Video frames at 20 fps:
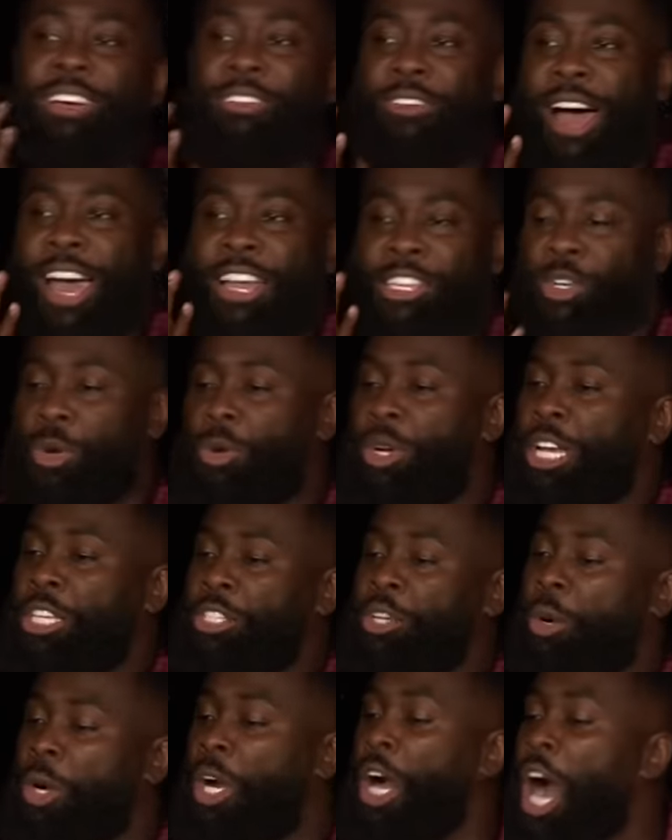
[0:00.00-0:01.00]
right? So
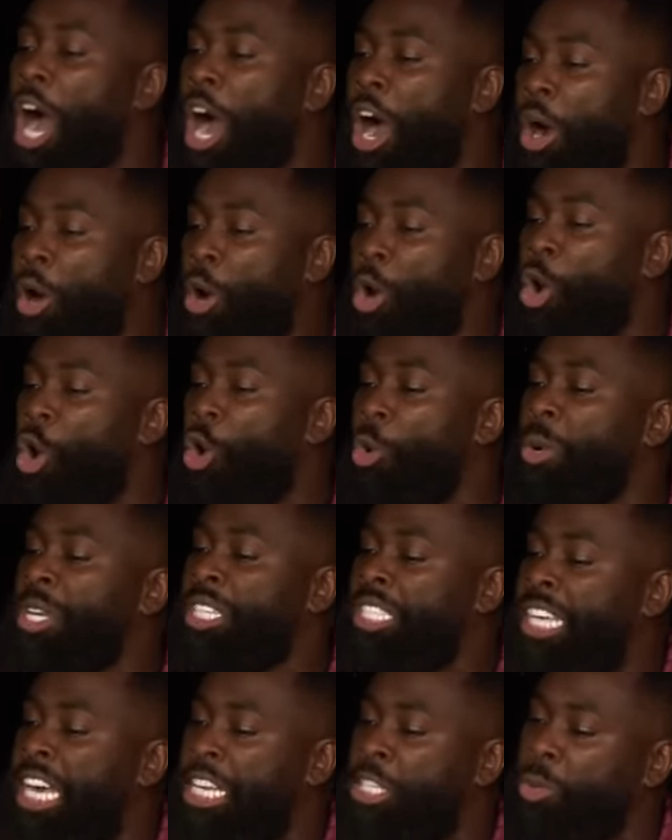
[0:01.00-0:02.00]
Carl
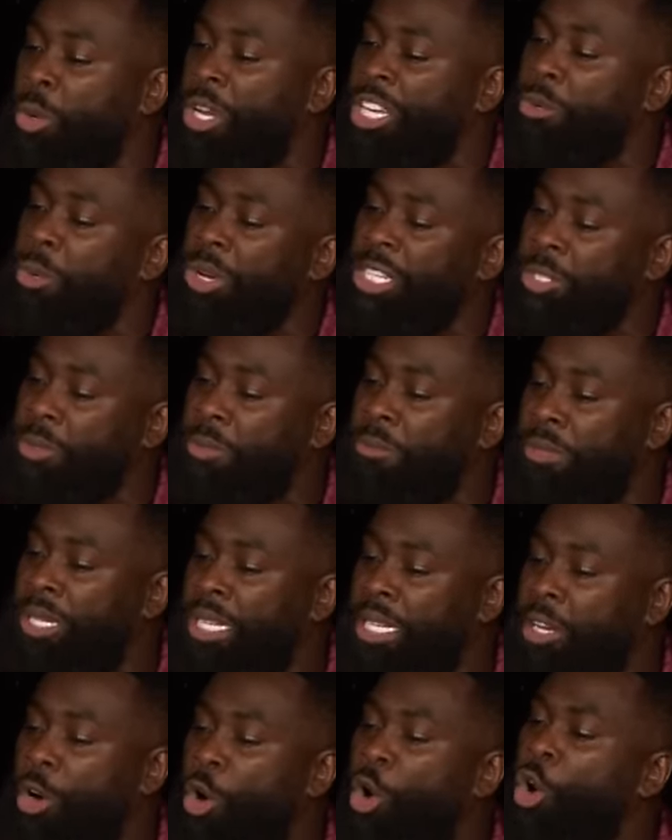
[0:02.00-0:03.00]
always gets what he wants with me.